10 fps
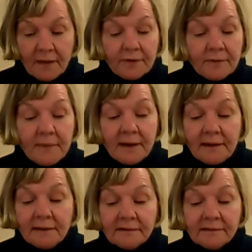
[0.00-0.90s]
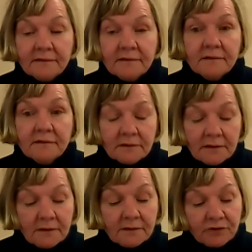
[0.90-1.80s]
There are many lessons
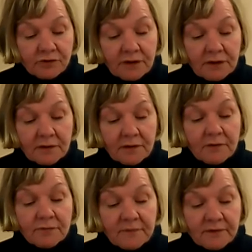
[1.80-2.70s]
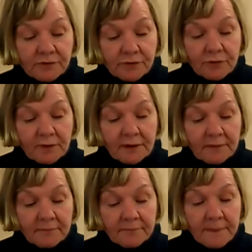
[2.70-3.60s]
to share from this story,
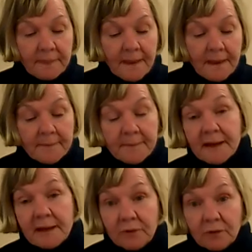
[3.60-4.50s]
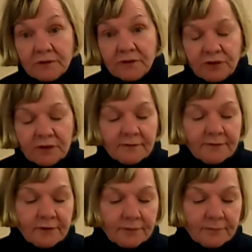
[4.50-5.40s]
but I will only share
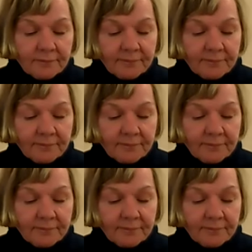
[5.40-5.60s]
a few.